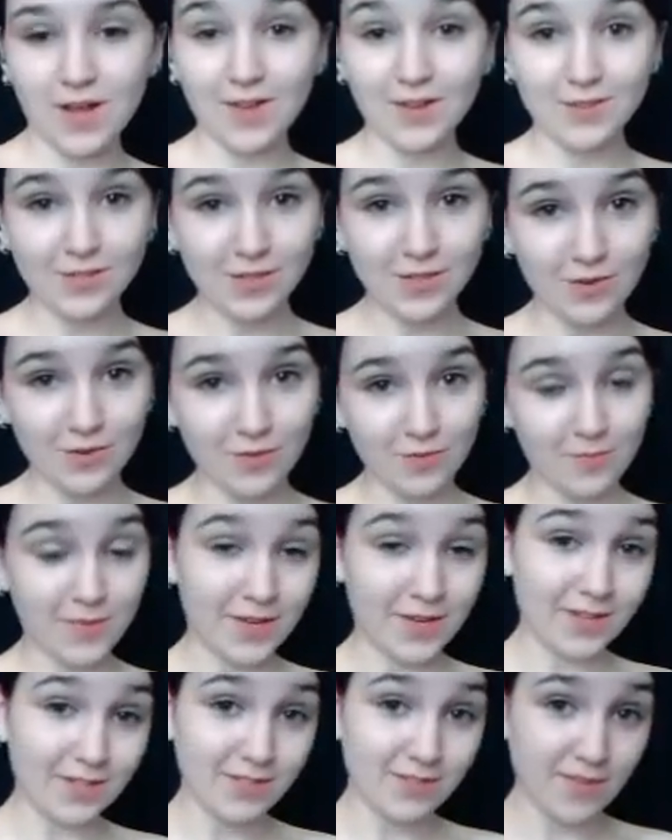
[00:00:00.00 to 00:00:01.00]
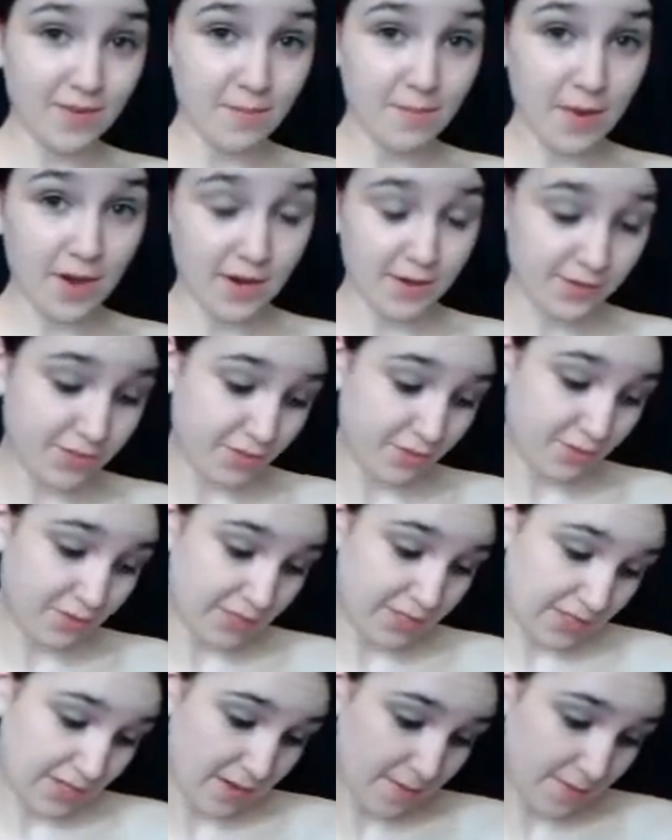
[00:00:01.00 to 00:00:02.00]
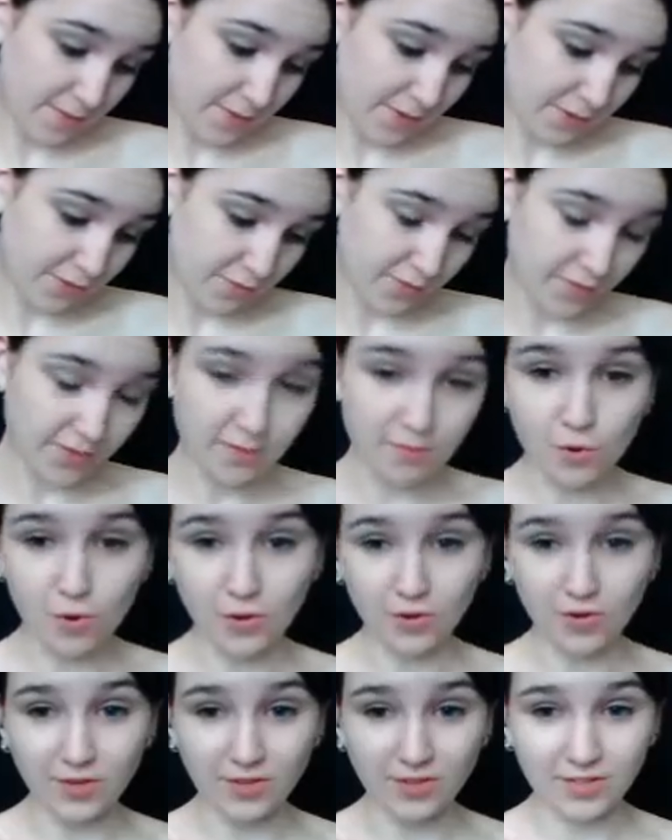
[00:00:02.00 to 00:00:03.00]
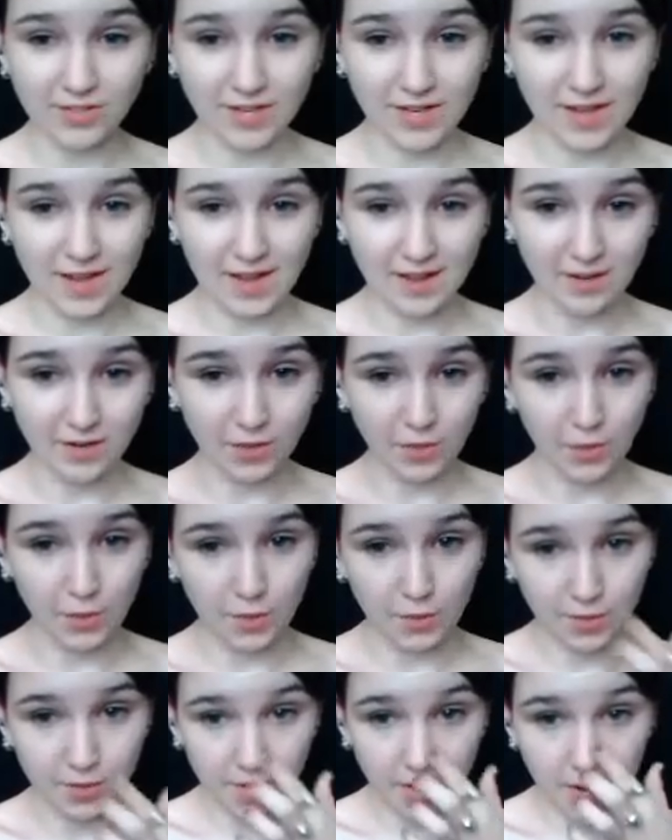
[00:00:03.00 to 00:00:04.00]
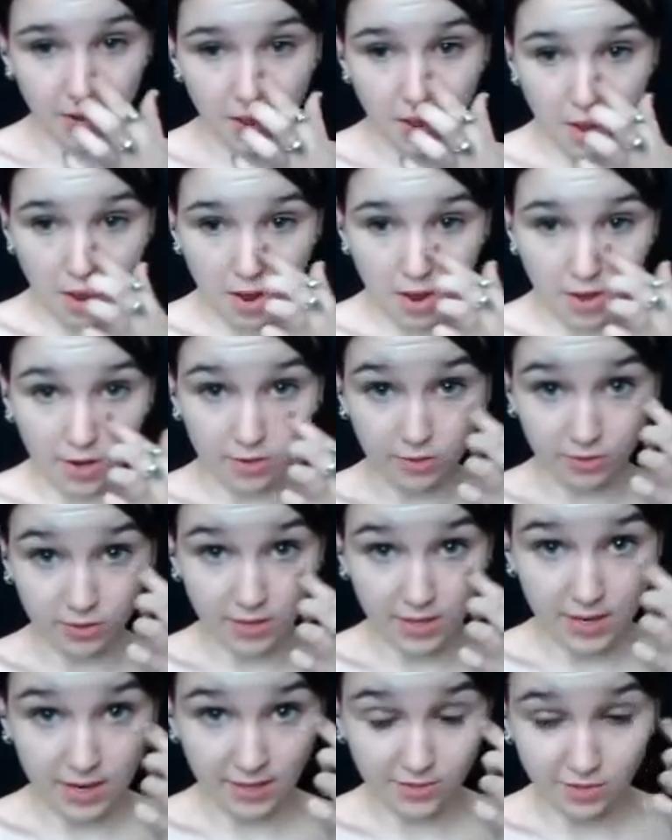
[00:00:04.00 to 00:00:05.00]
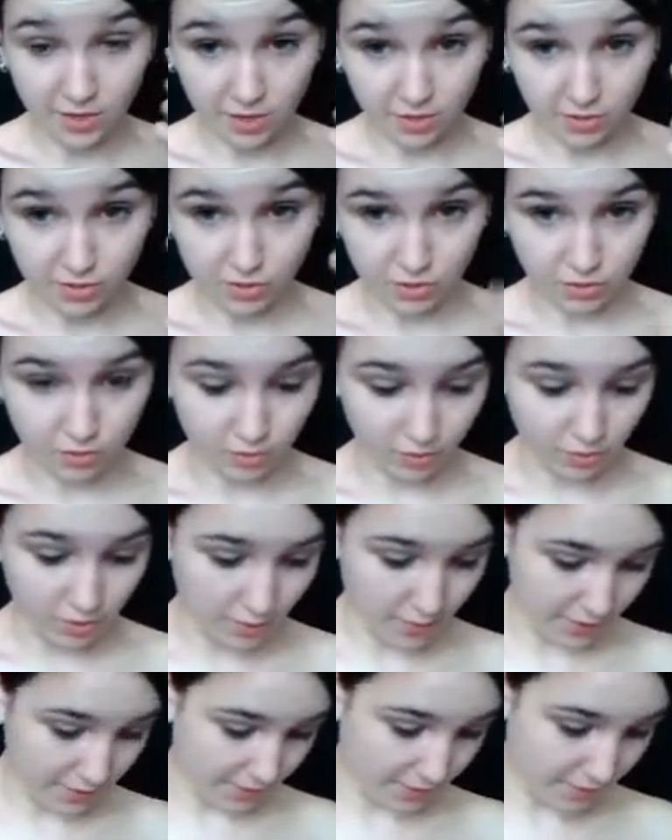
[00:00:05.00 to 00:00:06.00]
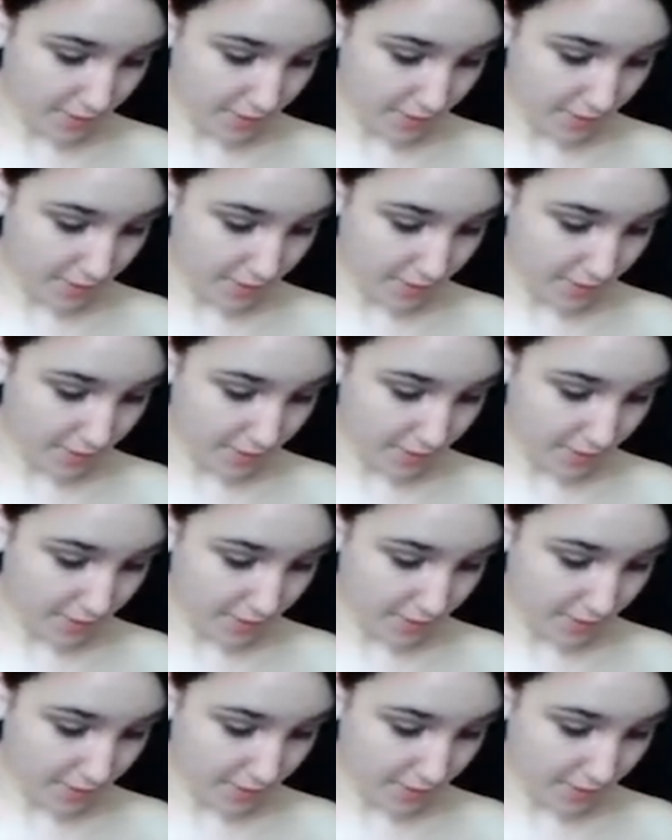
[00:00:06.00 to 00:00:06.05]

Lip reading: So, because vampires don't sleep, it's really important to get a good under the eye dark circle going.